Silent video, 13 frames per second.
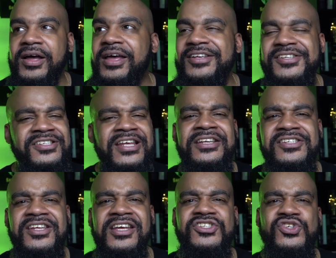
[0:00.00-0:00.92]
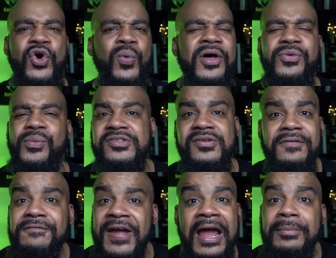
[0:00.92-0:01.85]
senses, or whether it's a
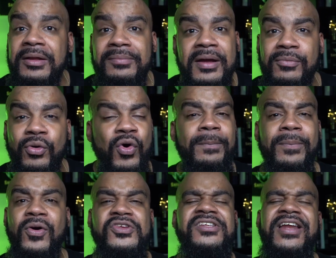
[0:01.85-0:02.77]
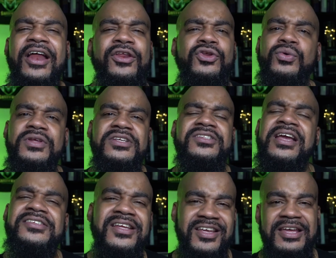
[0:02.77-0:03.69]
family member or a person? How do you do these
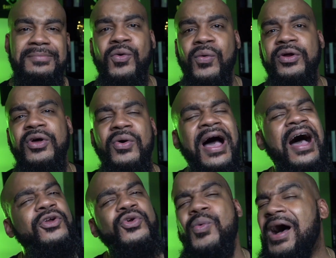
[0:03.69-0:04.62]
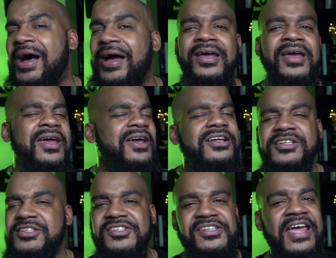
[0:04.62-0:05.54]
things and keep going on? How do I
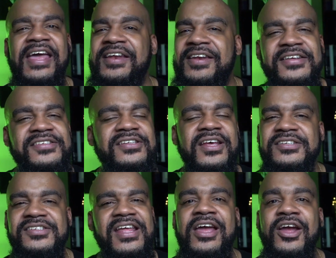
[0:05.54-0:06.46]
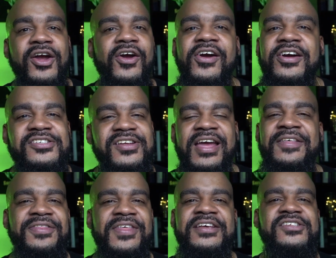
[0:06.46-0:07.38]
stay in this, stay encouraged
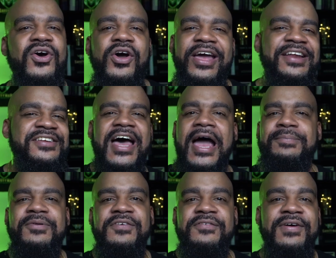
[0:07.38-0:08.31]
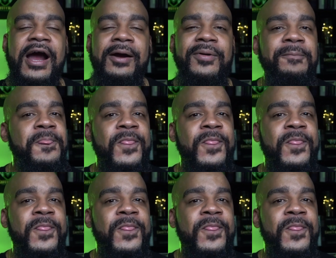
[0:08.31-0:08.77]
in this in type of environment?